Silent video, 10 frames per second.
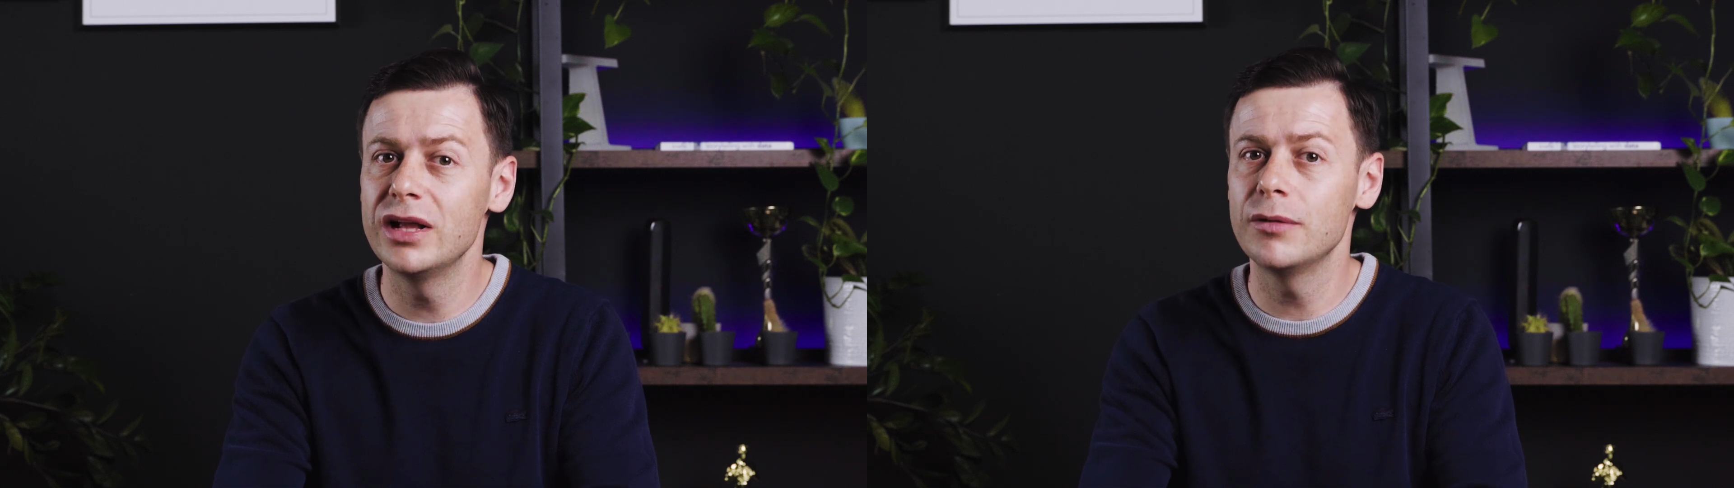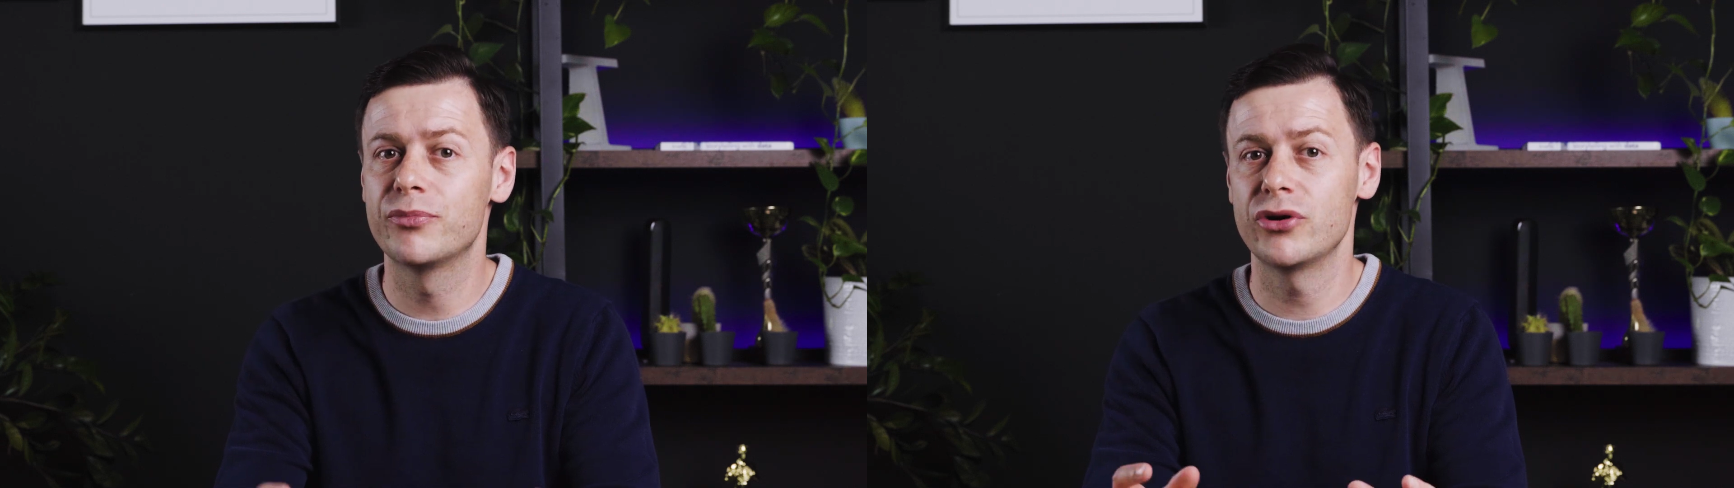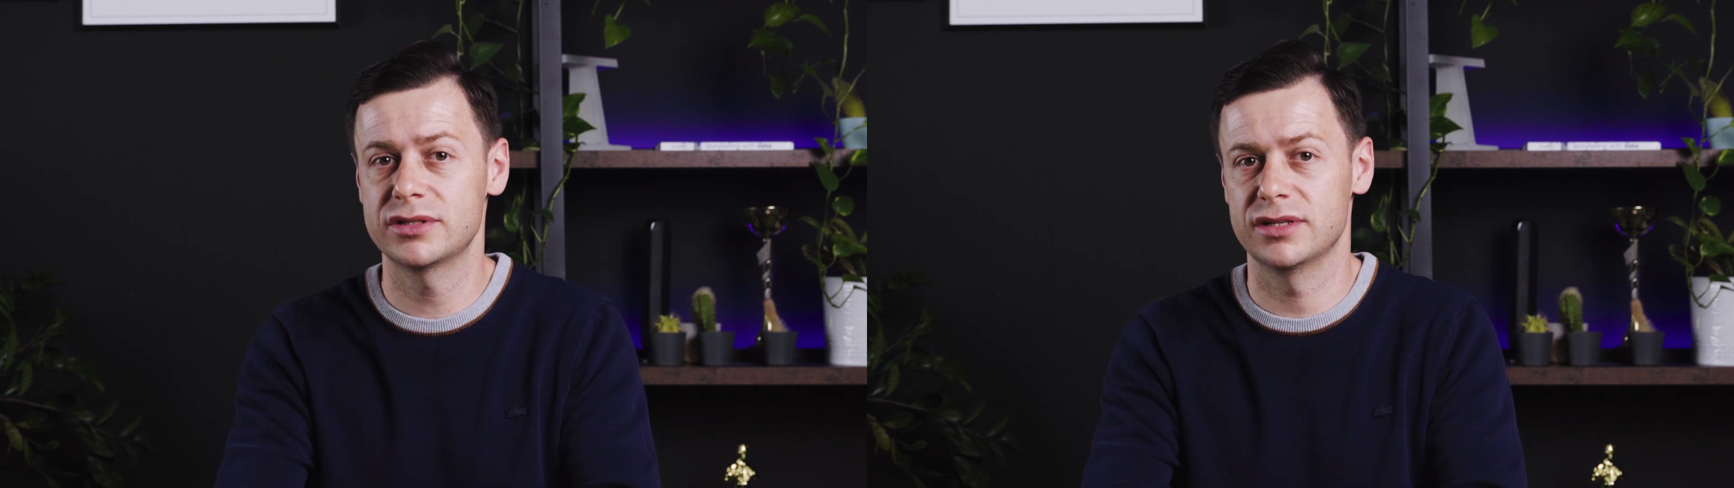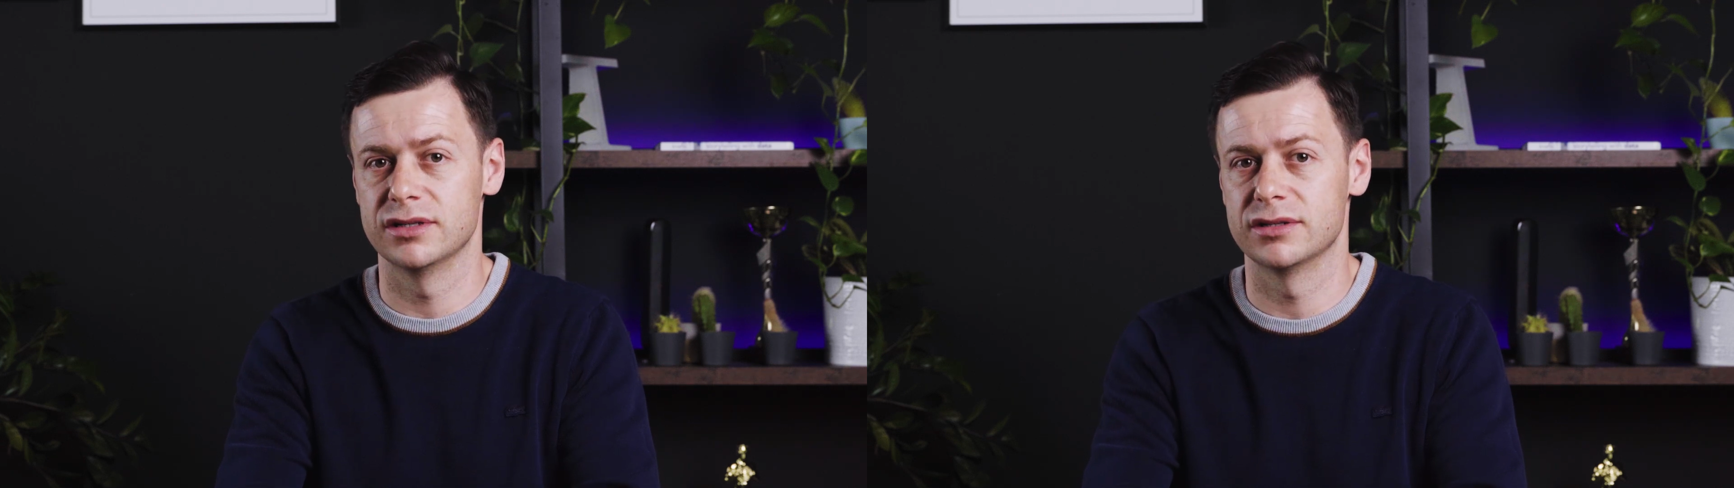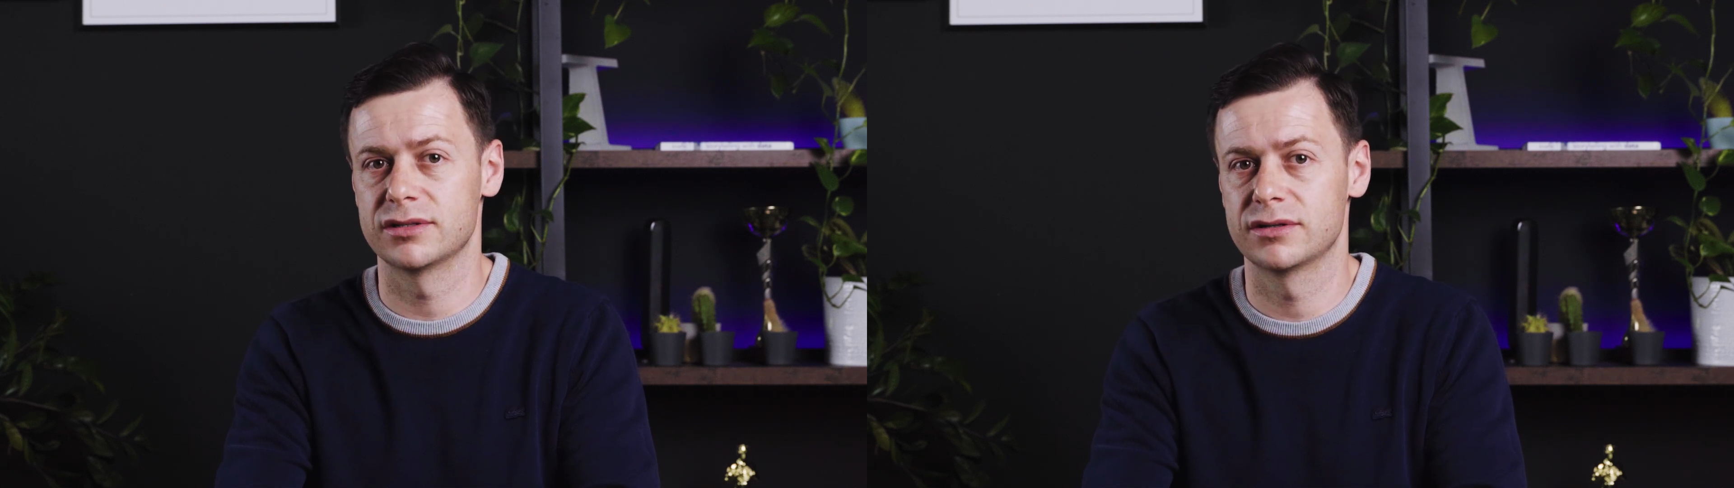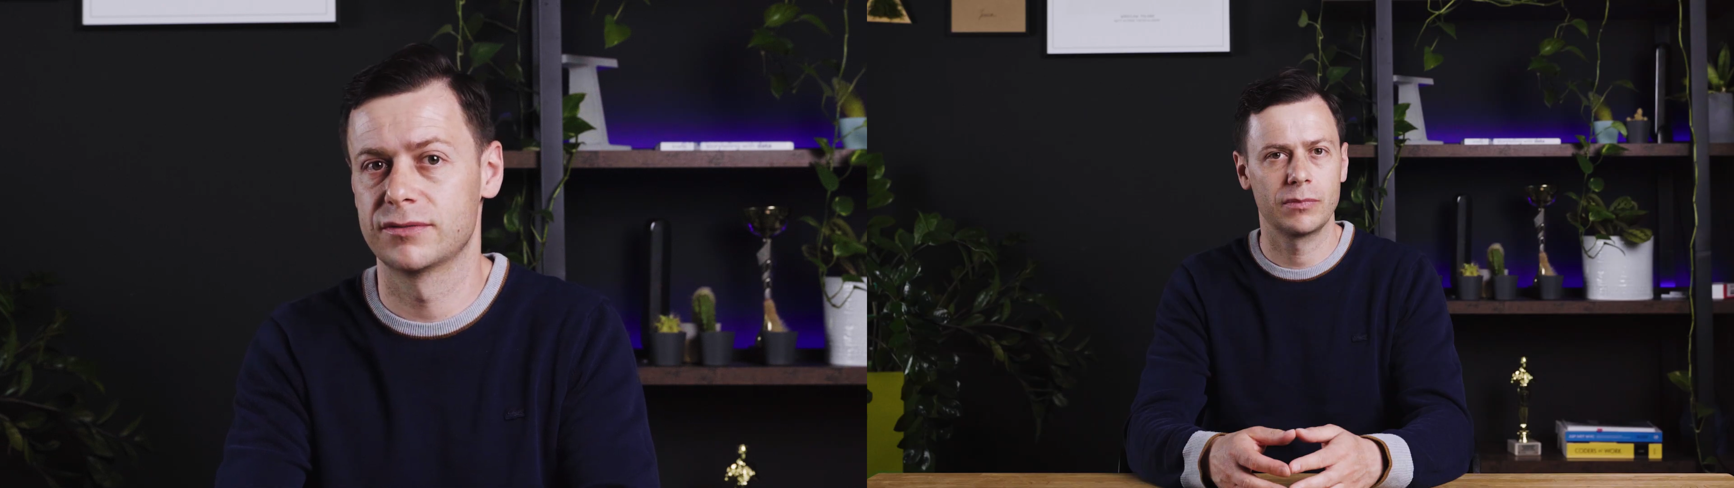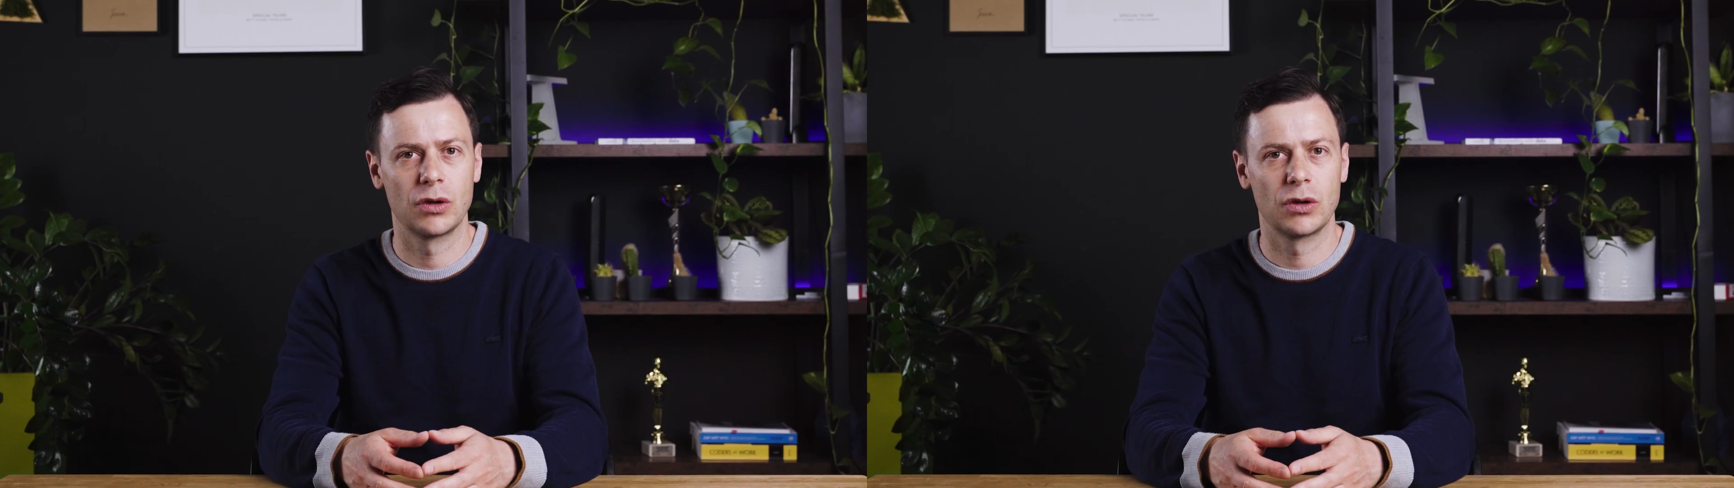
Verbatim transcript: real processes.